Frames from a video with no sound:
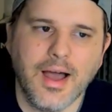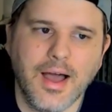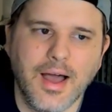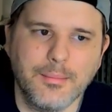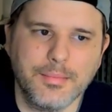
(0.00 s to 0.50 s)

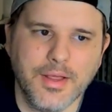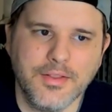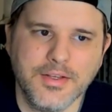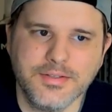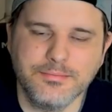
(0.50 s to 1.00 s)
I play
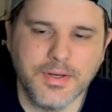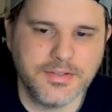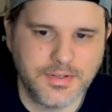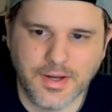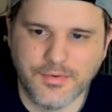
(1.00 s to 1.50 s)
this
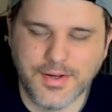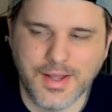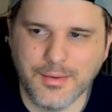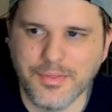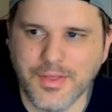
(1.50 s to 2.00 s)
basically every
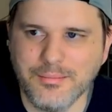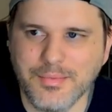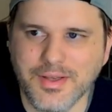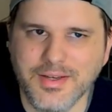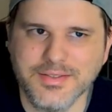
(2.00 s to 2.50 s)
day with him
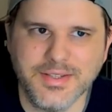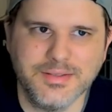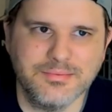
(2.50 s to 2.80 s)
because